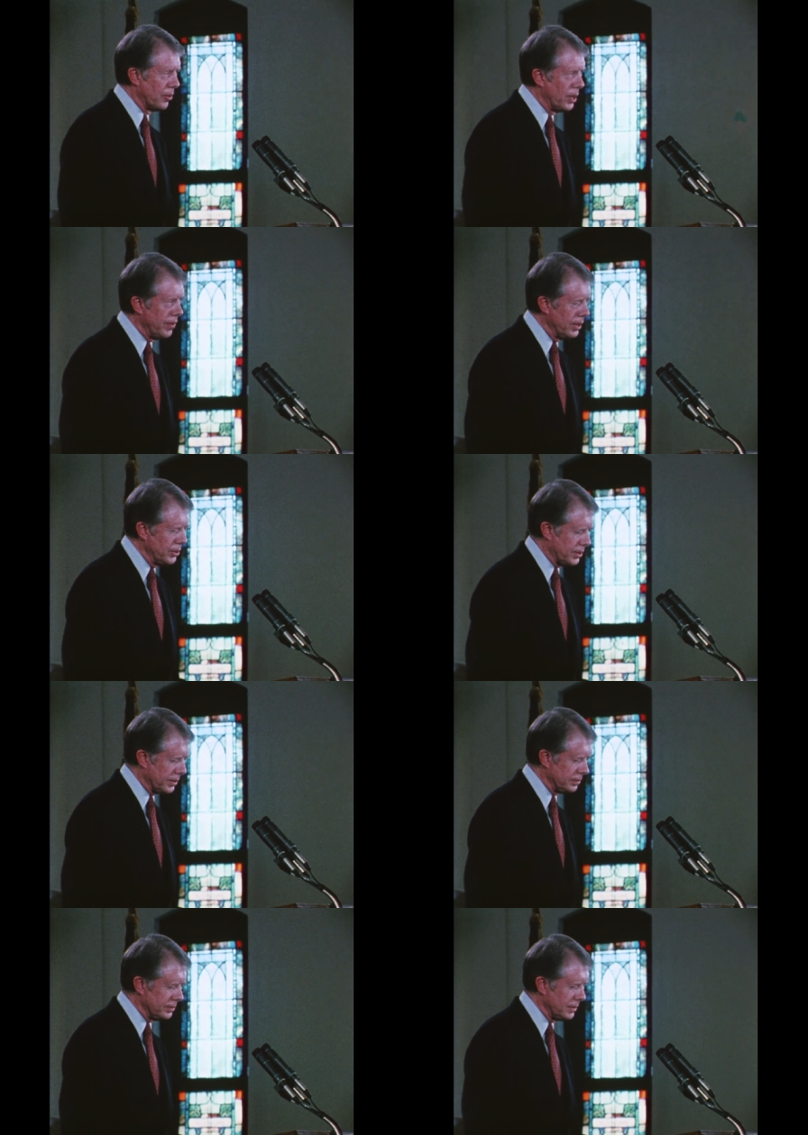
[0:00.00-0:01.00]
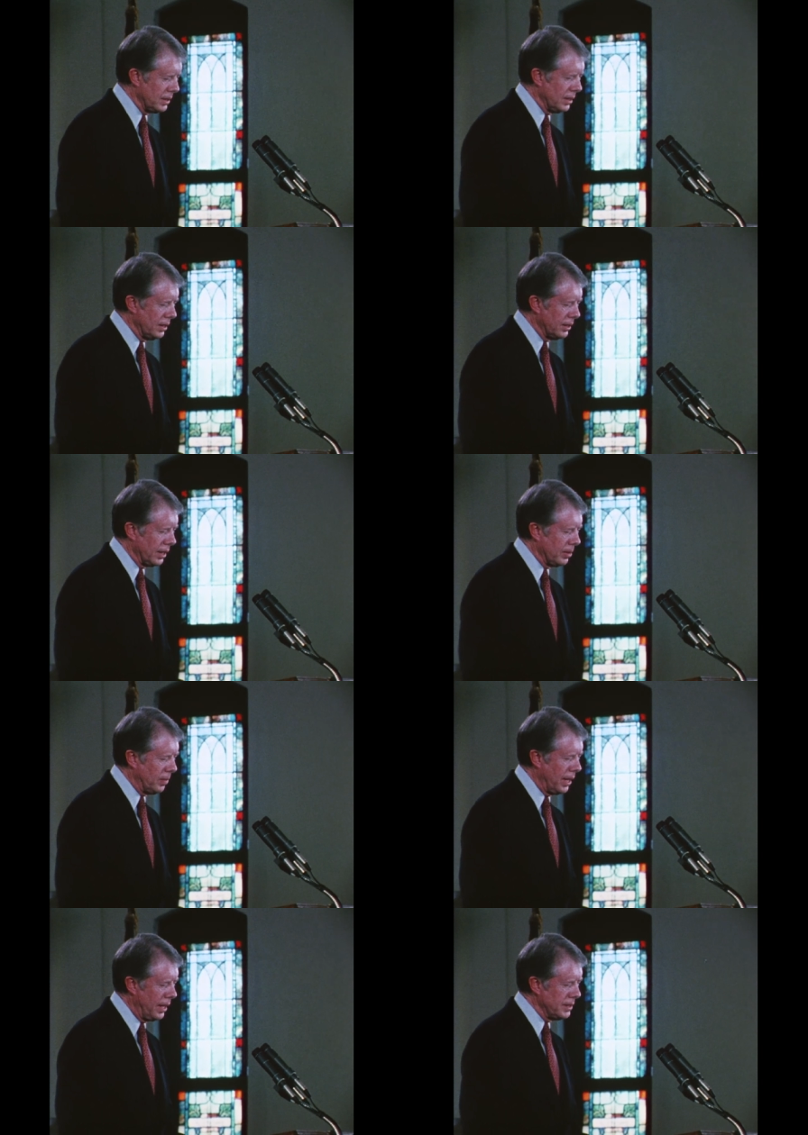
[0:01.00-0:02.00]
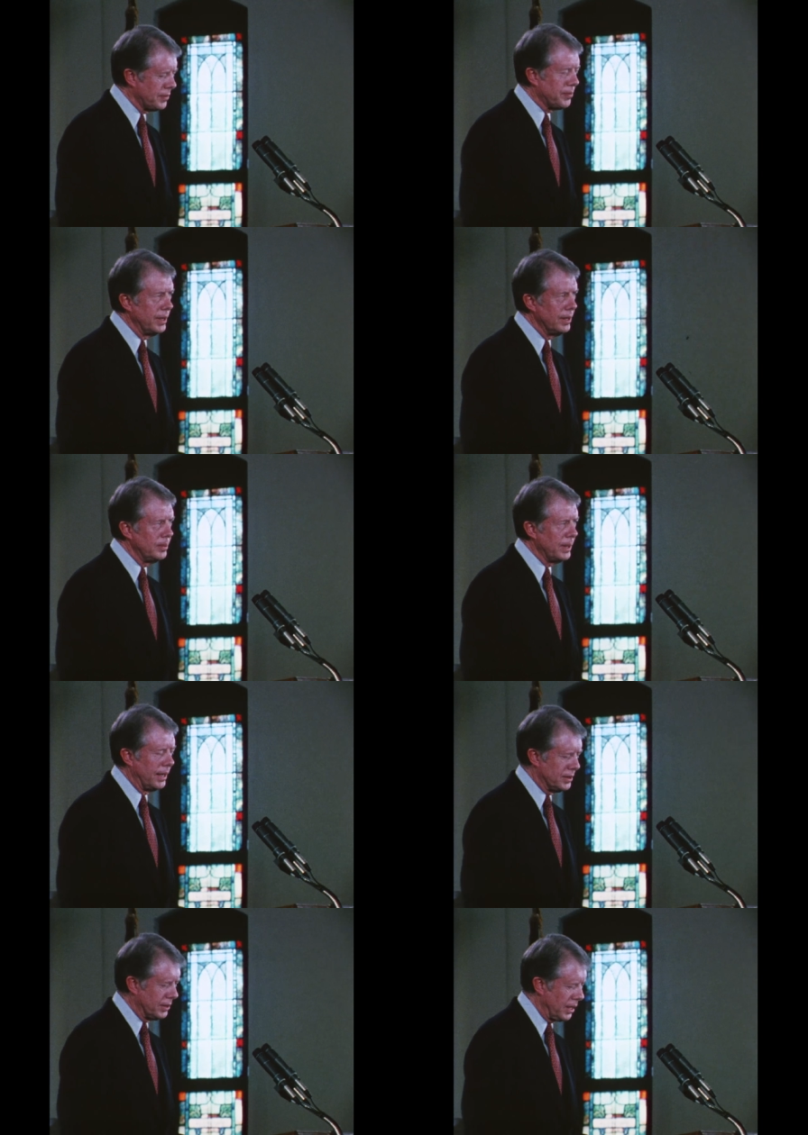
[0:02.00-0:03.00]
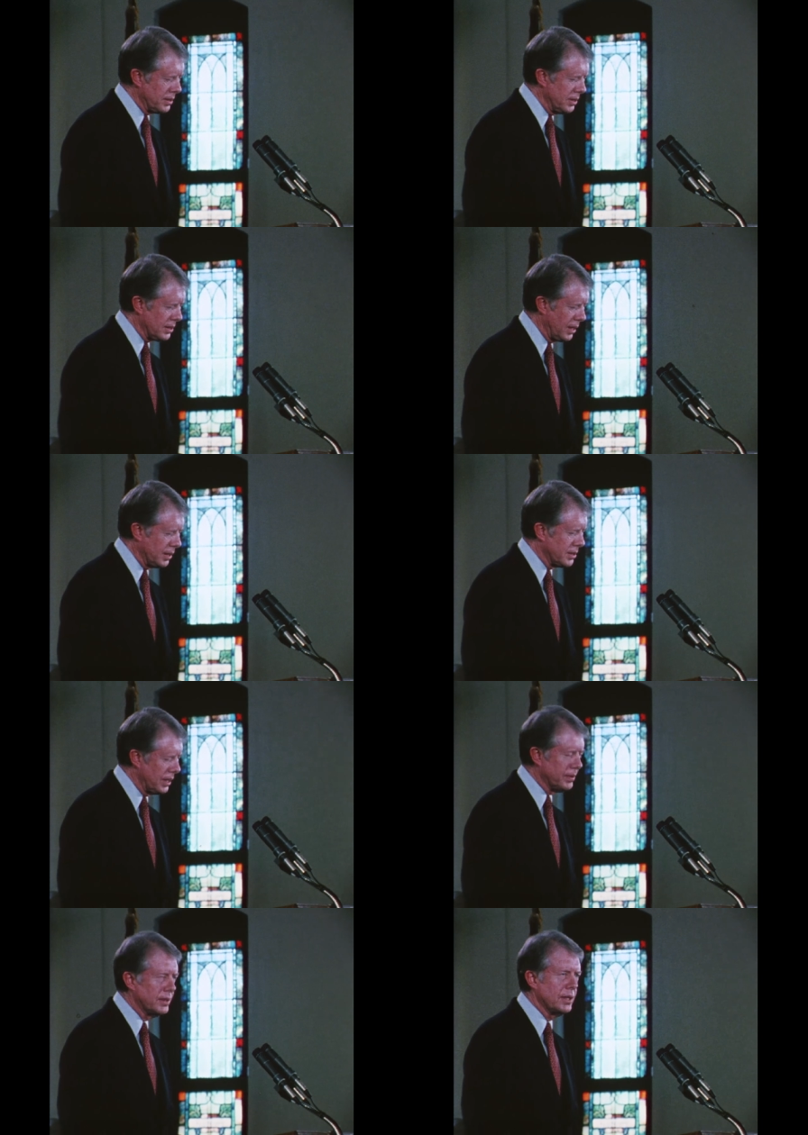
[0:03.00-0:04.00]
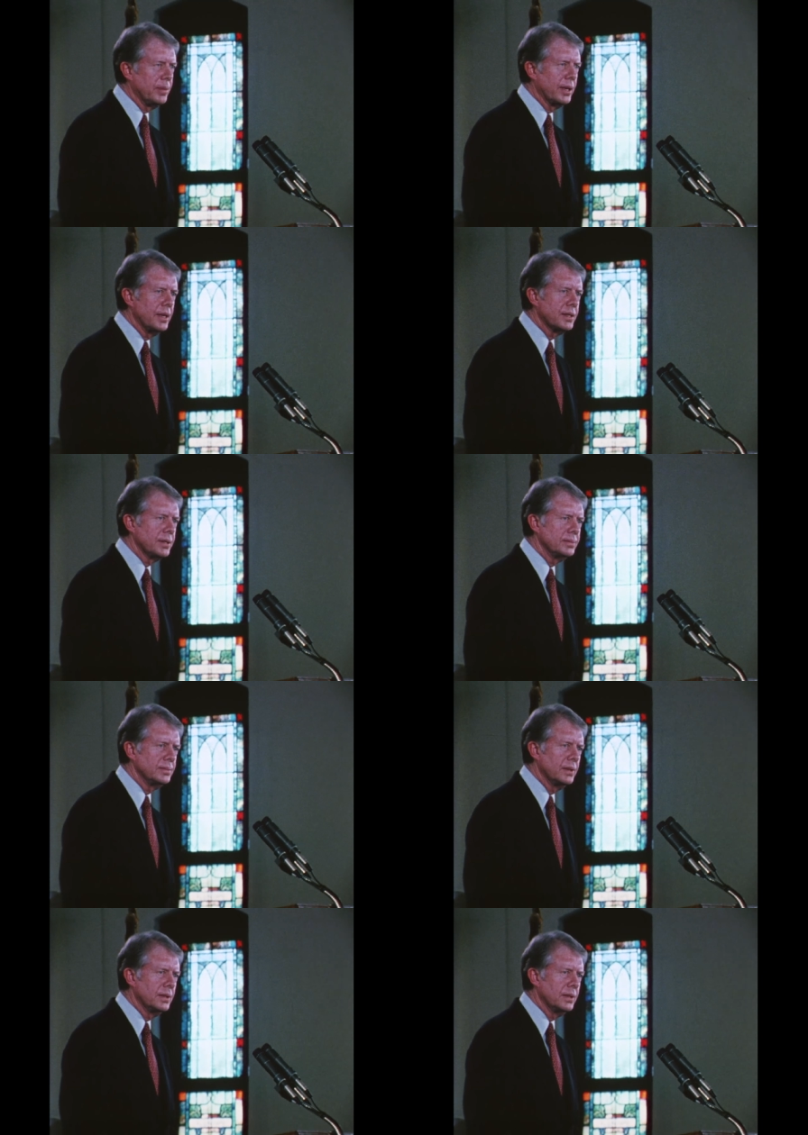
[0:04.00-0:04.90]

a revolution that demands freedom and justice and self-determination,